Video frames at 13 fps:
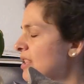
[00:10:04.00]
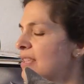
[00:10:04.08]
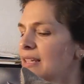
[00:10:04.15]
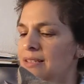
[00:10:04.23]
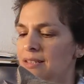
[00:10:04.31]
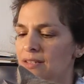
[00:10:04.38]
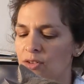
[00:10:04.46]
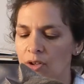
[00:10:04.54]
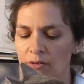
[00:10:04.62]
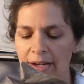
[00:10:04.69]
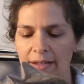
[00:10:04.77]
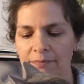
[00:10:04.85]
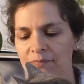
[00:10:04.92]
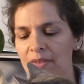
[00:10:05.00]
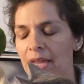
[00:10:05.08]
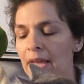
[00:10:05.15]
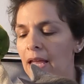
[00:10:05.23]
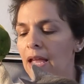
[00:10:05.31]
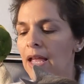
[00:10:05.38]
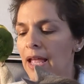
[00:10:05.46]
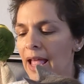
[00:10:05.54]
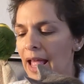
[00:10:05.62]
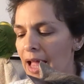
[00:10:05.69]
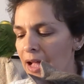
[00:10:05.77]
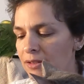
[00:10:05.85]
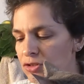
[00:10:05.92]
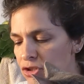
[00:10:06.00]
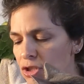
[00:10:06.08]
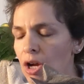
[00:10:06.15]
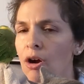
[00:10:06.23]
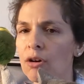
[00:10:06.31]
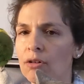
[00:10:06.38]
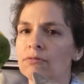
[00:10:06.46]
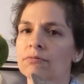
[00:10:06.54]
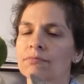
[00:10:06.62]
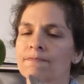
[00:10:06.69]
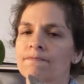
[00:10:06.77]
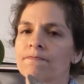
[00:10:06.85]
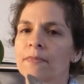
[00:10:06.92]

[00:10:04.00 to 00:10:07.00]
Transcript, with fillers: She thinks it's all right. So,